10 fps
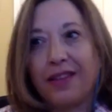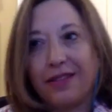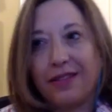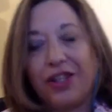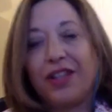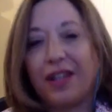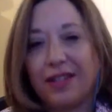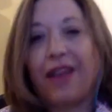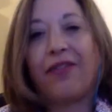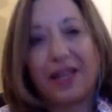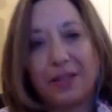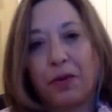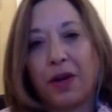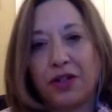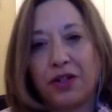she does have
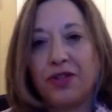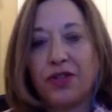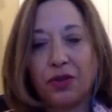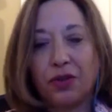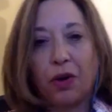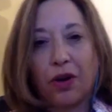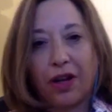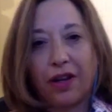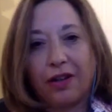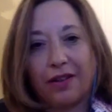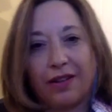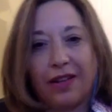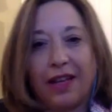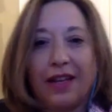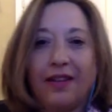aspirations to work
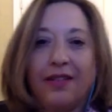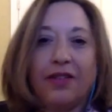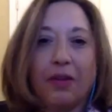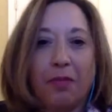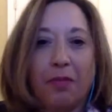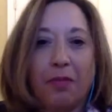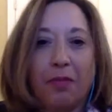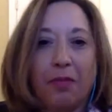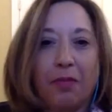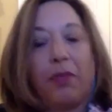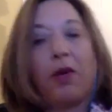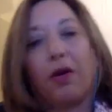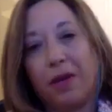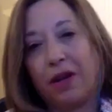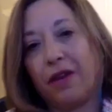in the marketing
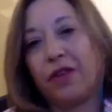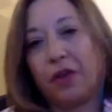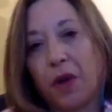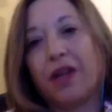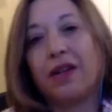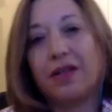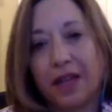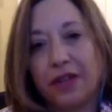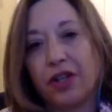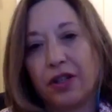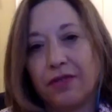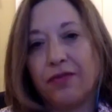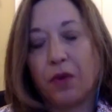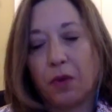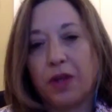department of the organization for which